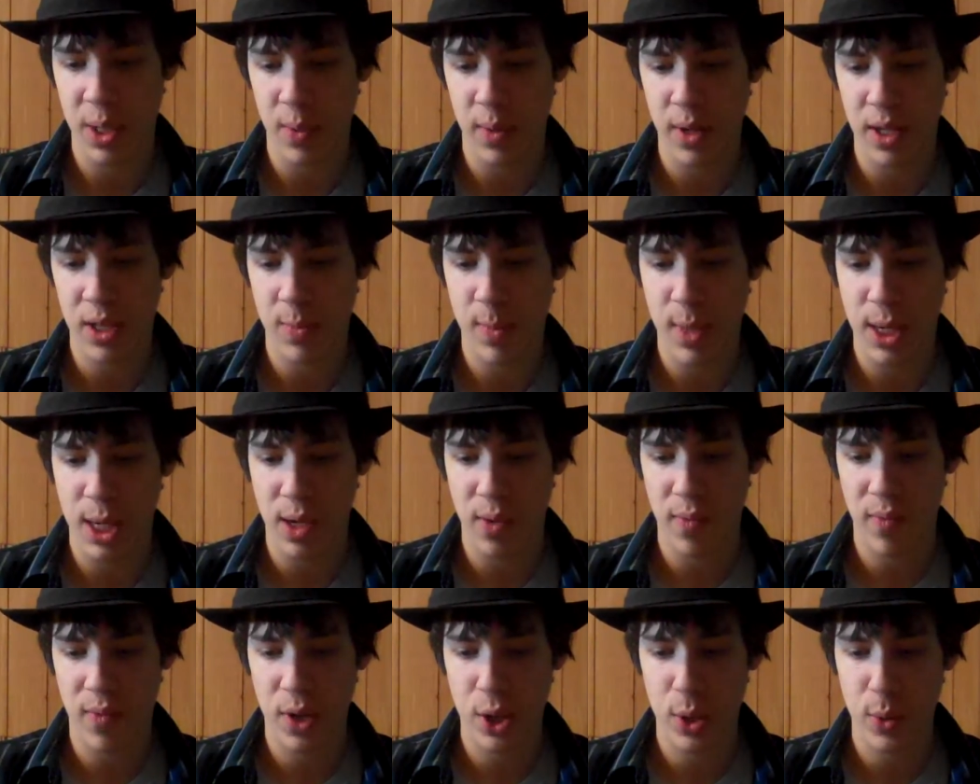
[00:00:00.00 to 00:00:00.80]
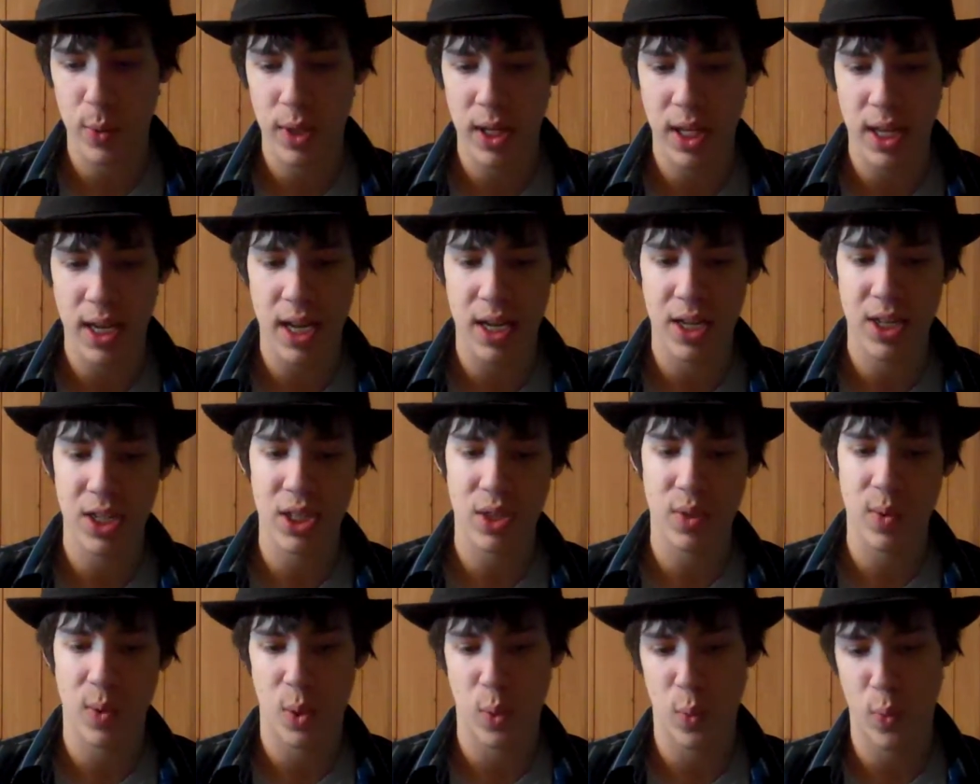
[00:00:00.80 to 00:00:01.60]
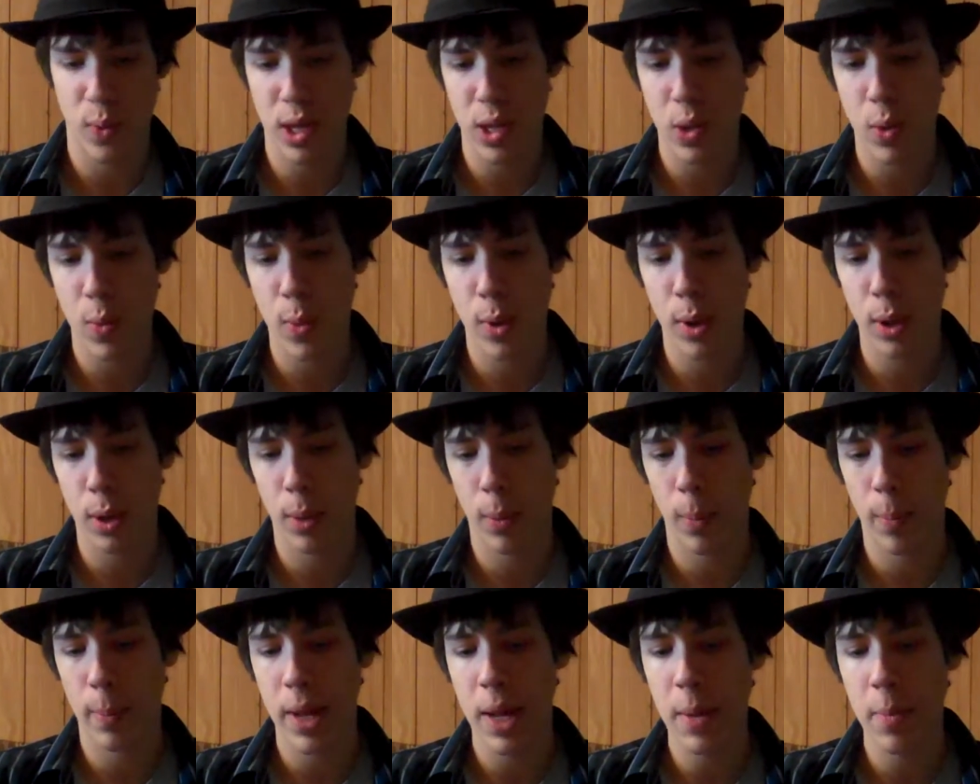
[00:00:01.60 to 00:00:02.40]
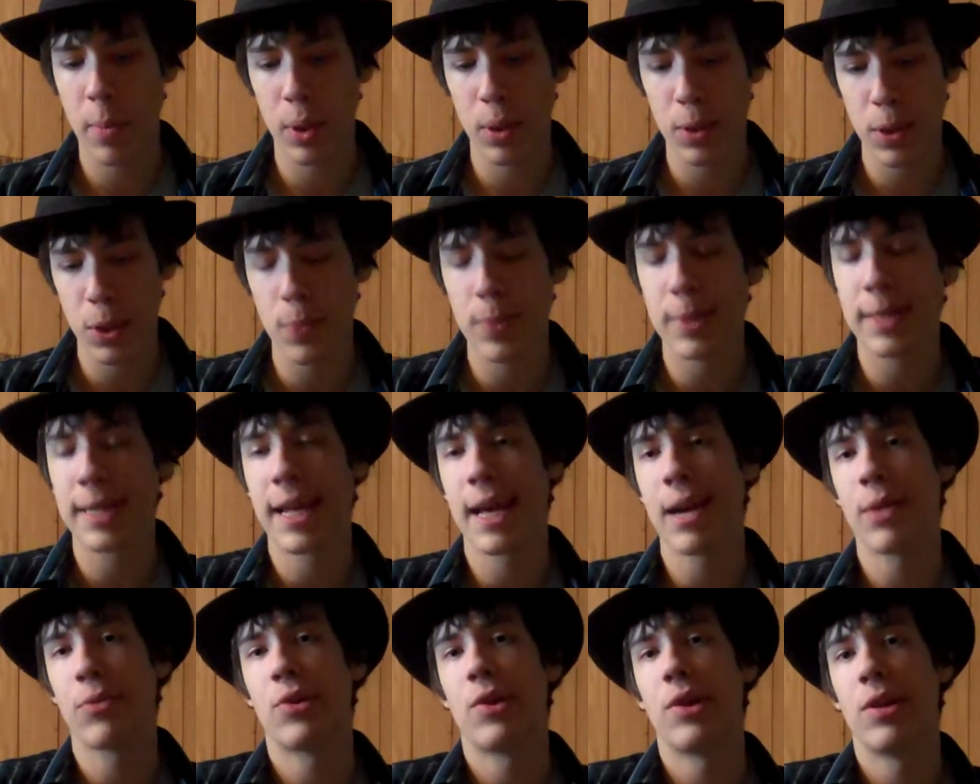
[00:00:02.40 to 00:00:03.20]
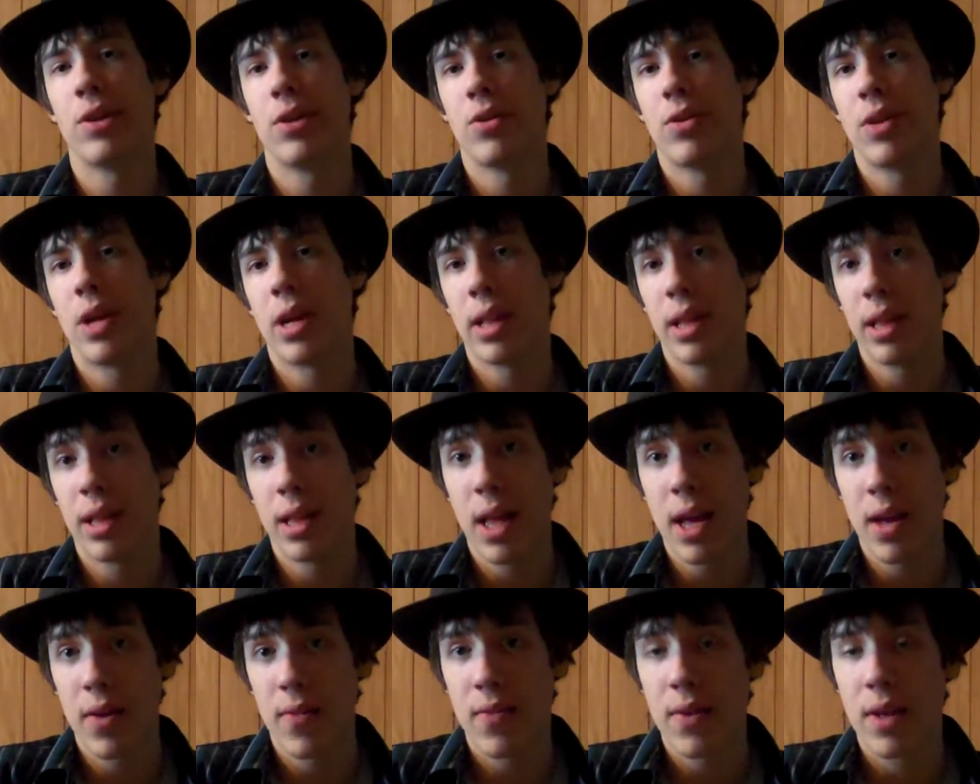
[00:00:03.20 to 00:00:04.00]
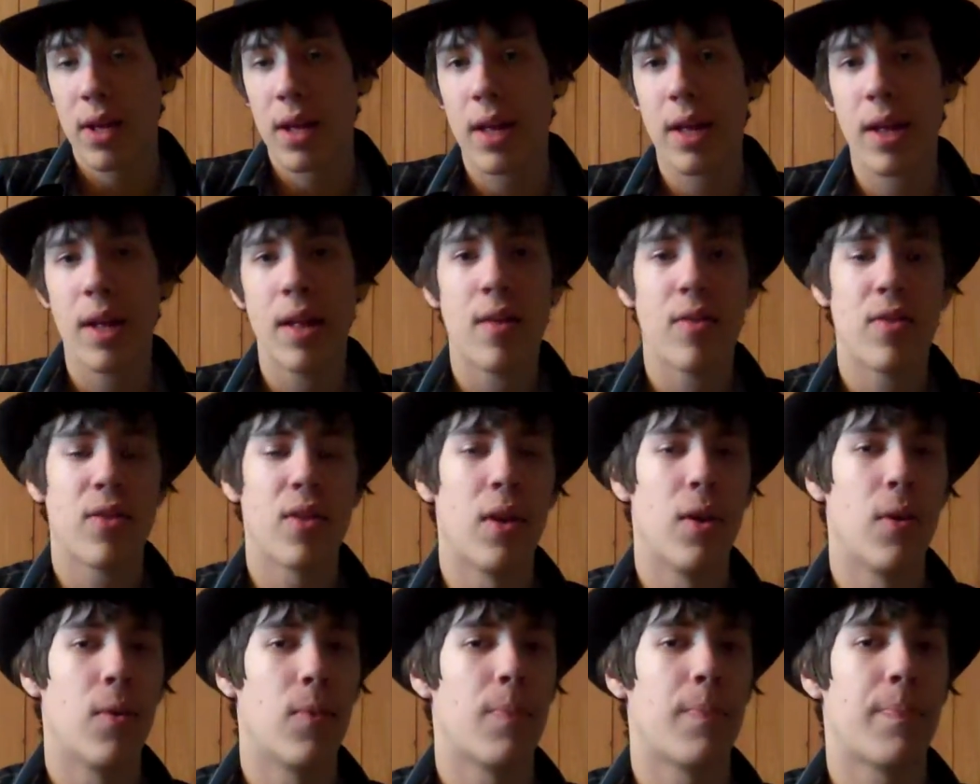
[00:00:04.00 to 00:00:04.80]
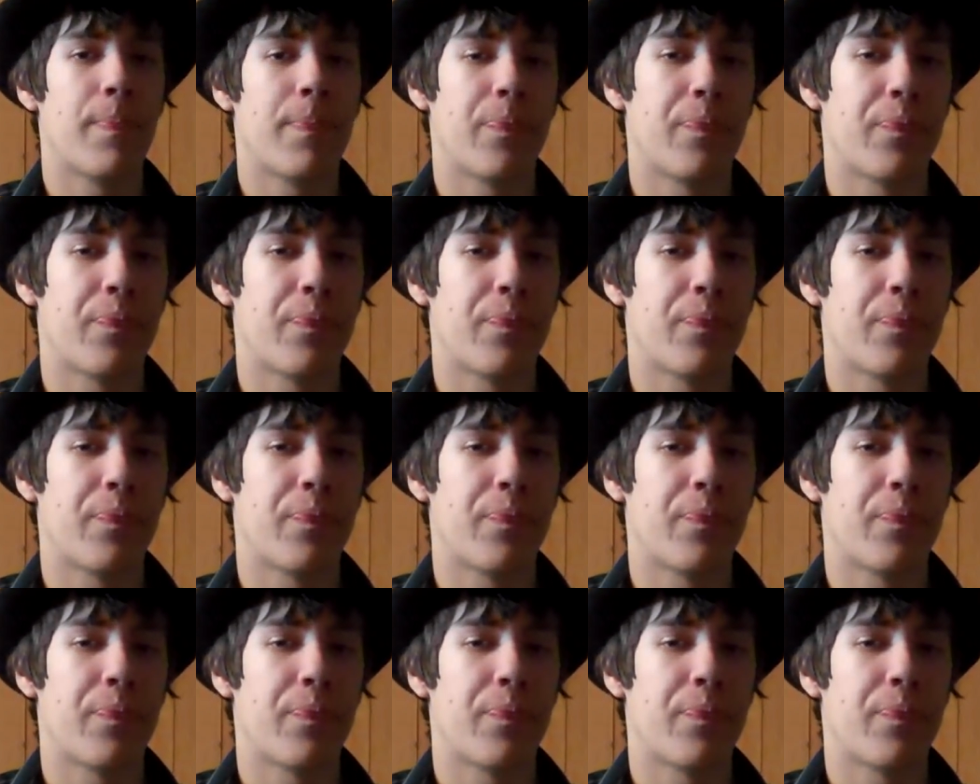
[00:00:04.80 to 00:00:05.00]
at once, making virtual connections with real-world people you encounter in your daily life. So,